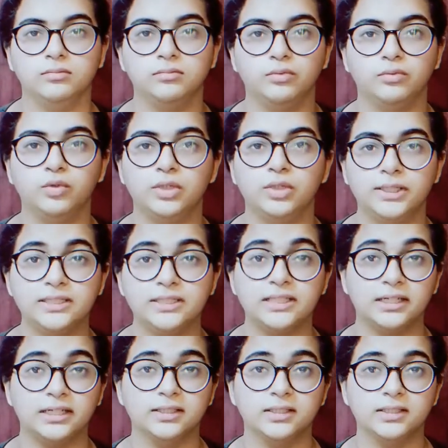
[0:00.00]
only a
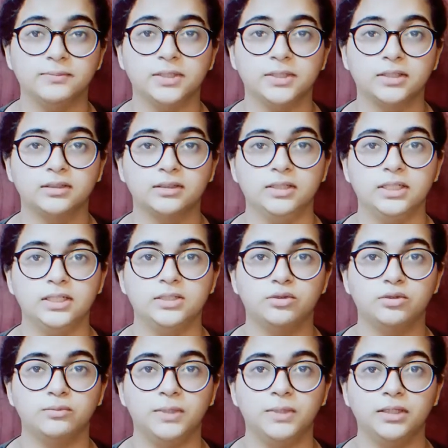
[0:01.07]
single subject needs
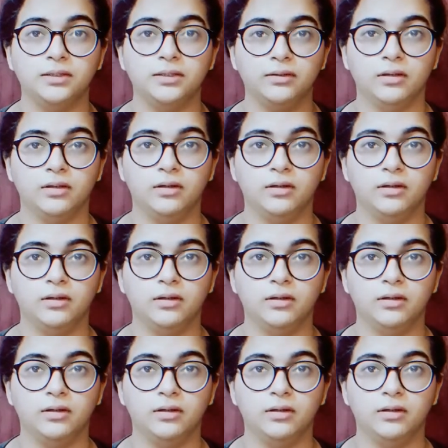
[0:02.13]
to be in